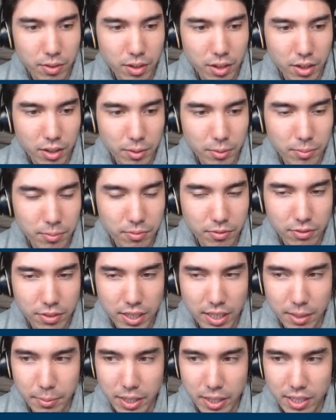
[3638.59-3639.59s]
are
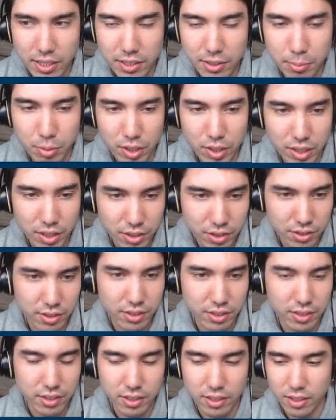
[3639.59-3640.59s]
FIDE Master
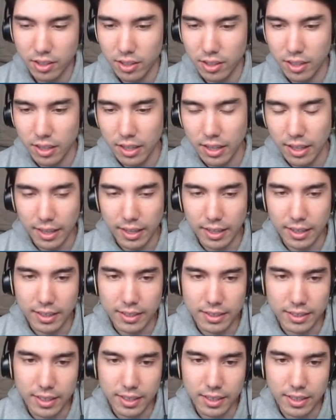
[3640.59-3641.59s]
players,
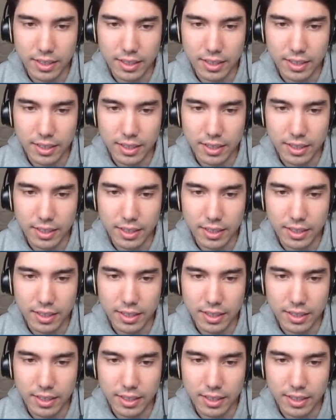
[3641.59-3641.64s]
and,